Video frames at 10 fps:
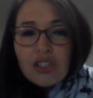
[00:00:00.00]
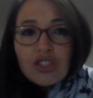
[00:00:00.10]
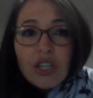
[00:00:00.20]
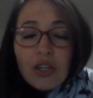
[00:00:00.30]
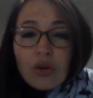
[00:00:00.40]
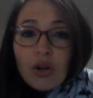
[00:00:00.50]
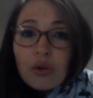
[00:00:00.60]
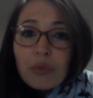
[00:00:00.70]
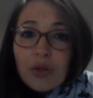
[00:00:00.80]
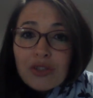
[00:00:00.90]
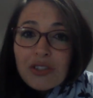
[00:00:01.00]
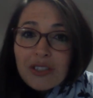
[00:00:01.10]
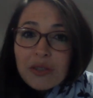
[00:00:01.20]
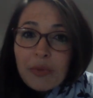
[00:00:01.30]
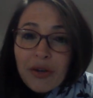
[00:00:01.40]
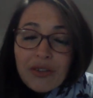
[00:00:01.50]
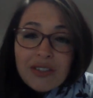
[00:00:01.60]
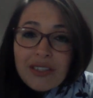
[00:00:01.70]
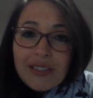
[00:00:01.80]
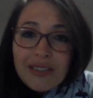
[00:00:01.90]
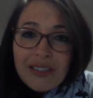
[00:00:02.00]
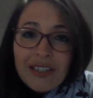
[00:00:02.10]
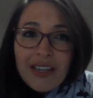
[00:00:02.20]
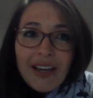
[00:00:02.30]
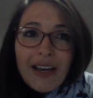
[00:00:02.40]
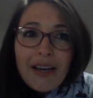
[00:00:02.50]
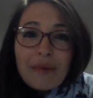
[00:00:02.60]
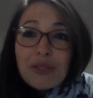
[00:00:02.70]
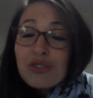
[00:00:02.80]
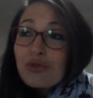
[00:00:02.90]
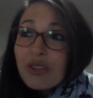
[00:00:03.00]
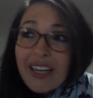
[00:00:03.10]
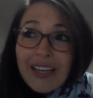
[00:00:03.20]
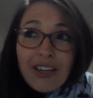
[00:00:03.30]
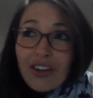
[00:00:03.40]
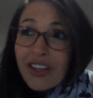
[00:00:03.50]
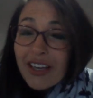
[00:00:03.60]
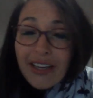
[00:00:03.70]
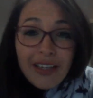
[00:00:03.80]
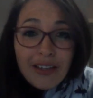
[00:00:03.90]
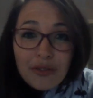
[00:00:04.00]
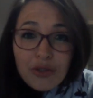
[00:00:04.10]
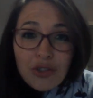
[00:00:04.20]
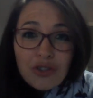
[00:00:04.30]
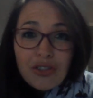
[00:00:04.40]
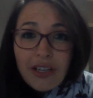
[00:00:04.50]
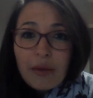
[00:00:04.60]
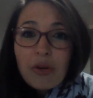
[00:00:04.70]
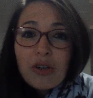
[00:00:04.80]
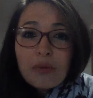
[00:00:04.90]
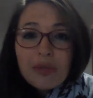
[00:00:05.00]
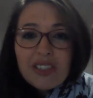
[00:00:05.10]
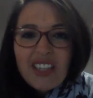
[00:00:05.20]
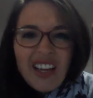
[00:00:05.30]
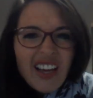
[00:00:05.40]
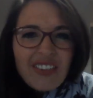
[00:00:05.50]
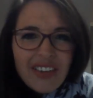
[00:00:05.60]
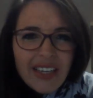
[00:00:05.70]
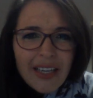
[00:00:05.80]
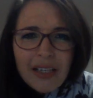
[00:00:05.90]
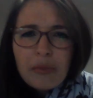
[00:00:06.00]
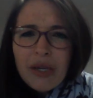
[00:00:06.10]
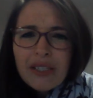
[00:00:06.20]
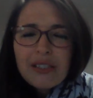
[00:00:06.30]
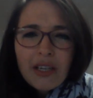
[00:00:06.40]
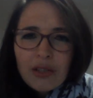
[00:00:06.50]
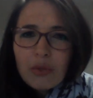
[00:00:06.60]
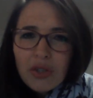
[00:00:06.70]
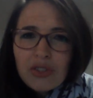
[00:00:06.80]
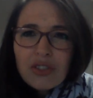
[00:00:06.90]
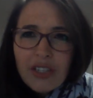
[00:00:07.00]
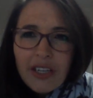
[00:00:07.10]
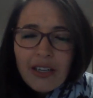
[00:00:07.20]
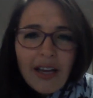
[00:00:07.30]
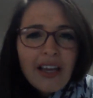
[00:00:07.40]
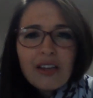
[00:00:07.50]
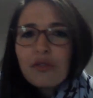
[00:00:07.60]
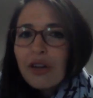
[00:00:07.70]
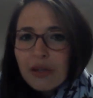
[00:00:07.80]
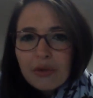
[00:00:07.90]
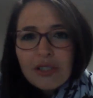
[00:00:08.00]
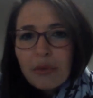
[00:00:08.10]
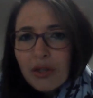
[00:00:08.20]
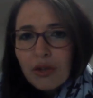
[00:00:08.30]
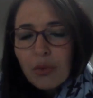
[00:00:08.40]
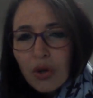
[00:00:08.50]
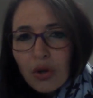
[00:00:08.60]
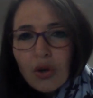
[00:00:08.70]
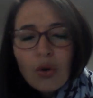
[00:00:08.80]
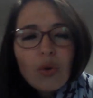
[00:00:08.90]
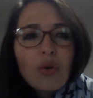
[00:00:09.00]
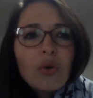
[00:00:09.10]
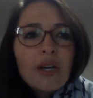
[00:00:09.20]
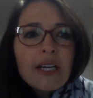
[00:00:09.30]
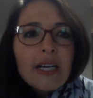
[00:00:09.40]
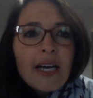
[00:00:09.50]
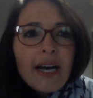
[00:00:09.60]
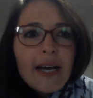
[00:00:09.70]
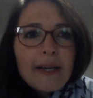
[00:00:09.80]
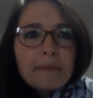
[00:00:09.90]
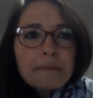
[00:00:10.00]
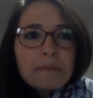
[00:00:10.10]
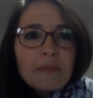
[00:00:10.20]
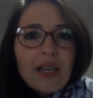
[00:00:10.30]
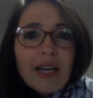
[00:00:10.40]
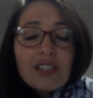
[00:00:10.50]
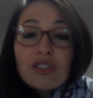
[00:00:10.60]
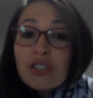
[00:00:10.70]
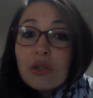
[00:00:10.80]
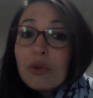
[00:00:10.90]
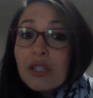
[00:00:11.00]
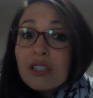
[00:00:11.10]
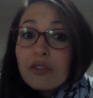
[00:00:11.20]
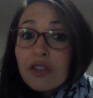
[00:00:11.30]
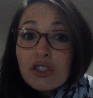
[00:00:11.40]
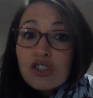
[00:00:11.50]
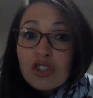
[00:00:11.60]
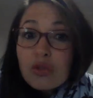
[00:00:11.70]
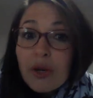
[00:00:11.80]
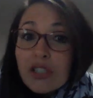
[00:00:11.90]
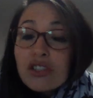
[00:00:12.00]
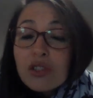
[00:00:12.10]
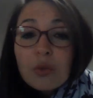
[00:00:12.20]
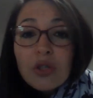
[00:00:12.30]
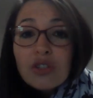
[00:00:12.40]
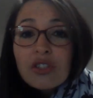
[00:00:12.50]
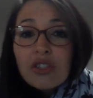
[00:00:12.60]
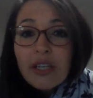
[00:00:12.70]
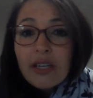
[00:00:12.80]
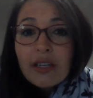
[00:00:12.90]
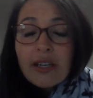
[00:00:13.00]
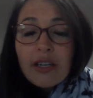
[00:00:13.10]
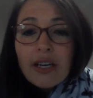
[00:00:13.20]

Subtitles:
Share your own personal experiences. It's really okay for you to come home and say, I really had a bad day at work today. I had a fight with someone at work, or I had to deal with a difficult situation at work today.